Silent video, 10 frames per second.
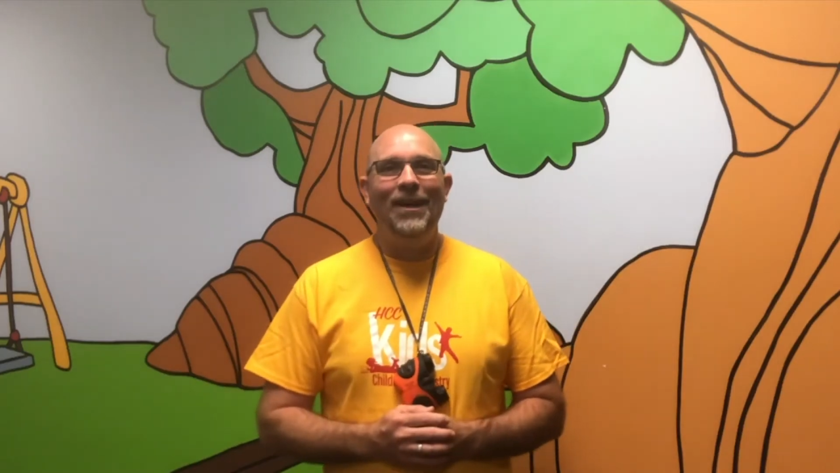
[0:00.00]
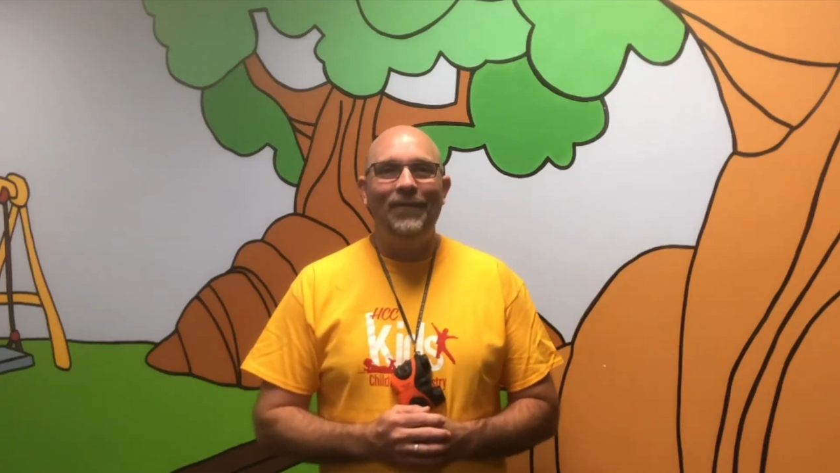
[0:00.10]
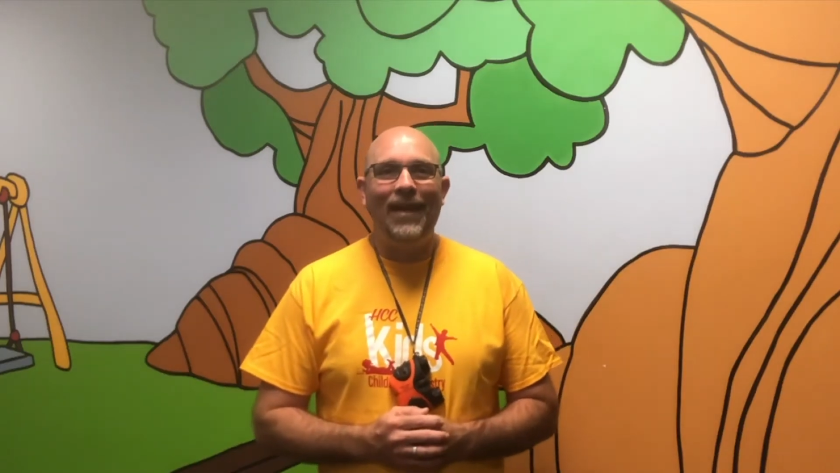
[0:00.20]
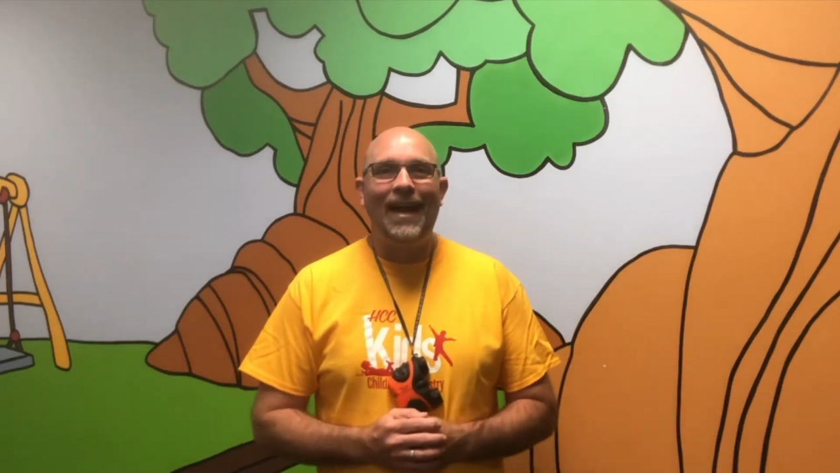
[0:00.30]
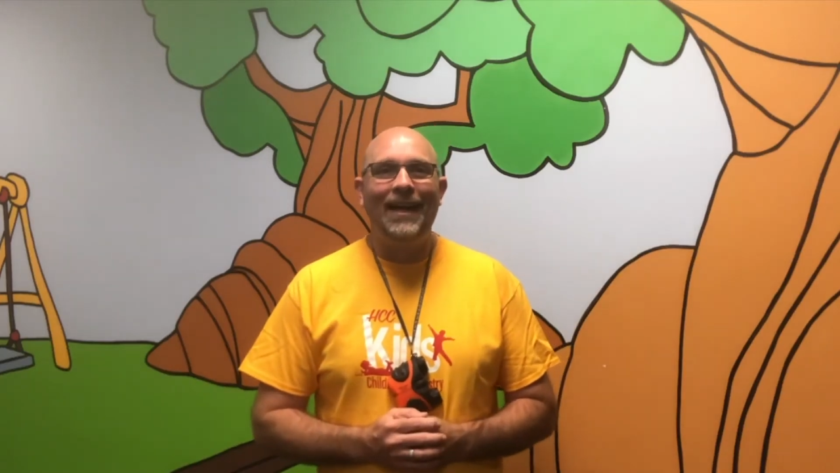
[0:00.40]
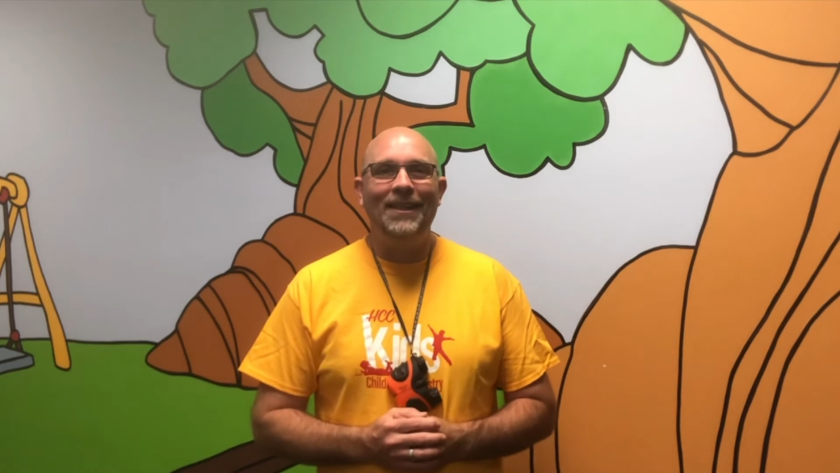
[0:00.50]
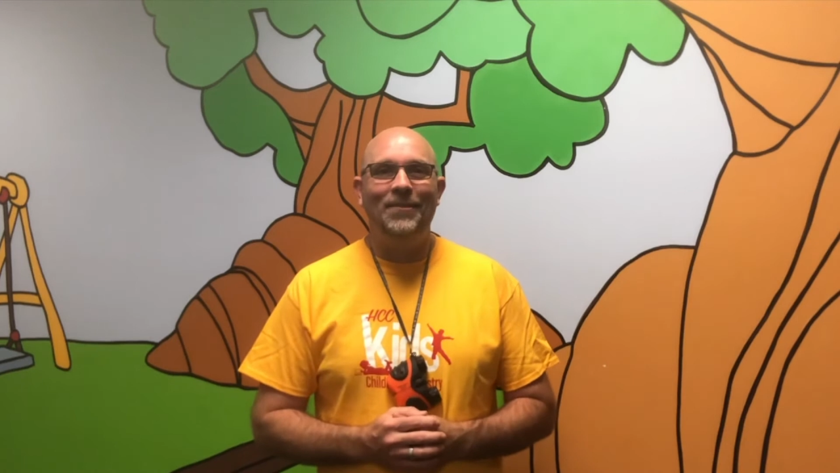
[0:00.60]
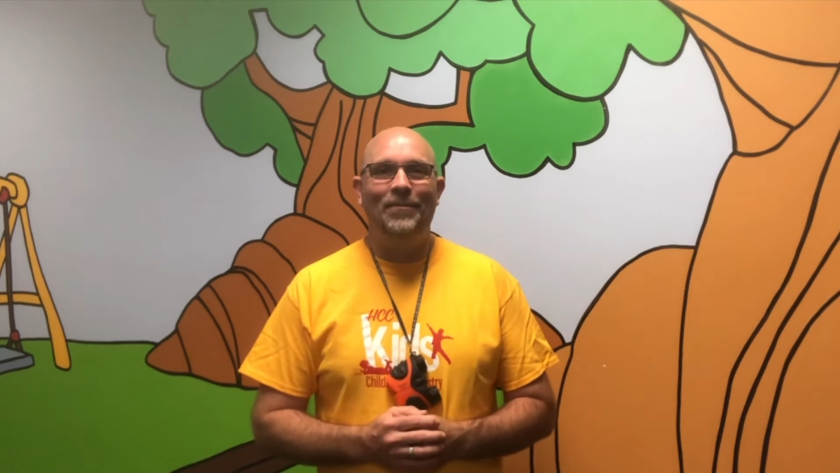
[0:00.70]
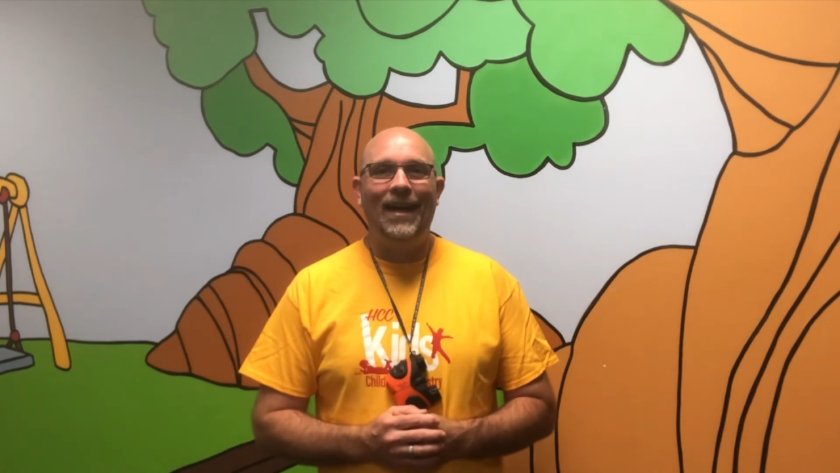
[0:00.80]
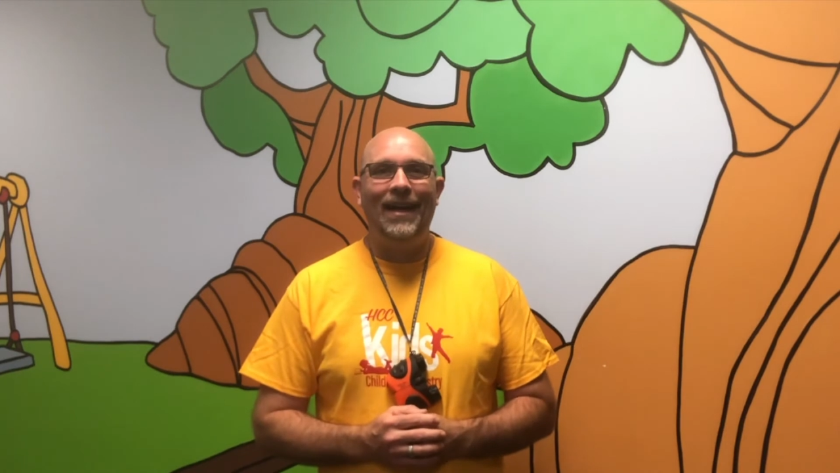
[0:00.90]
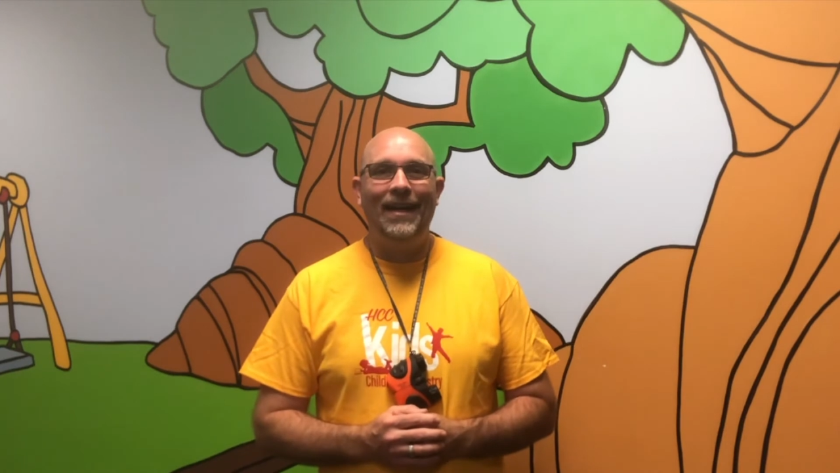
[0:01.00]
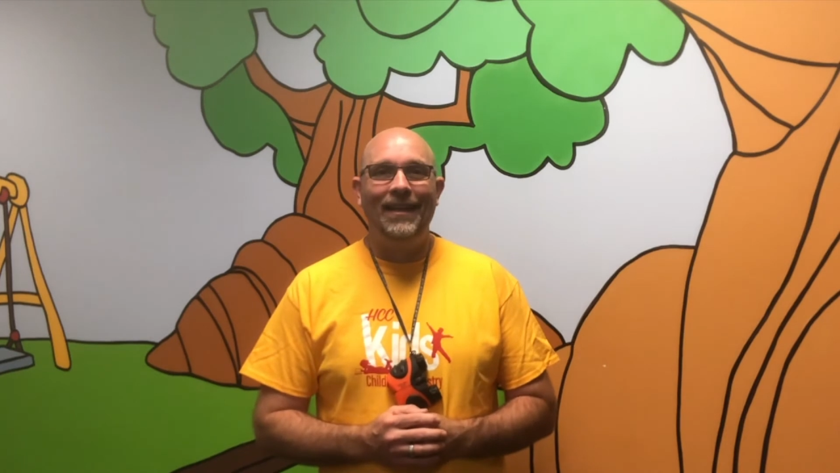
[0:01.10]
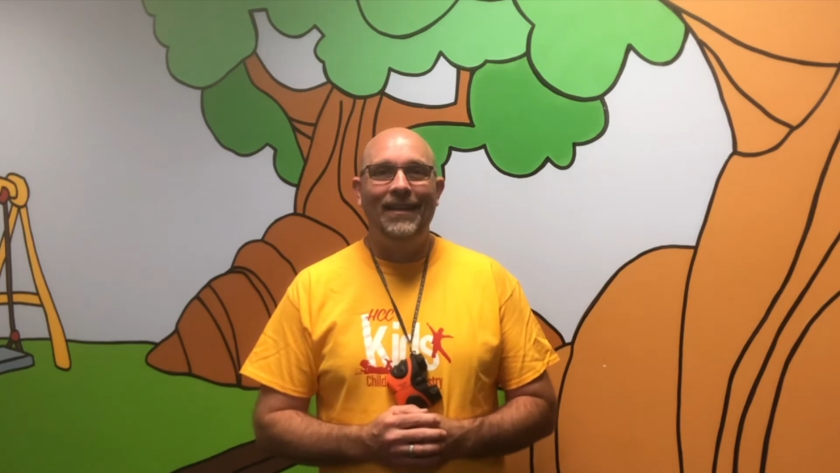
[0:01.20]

of I Spy.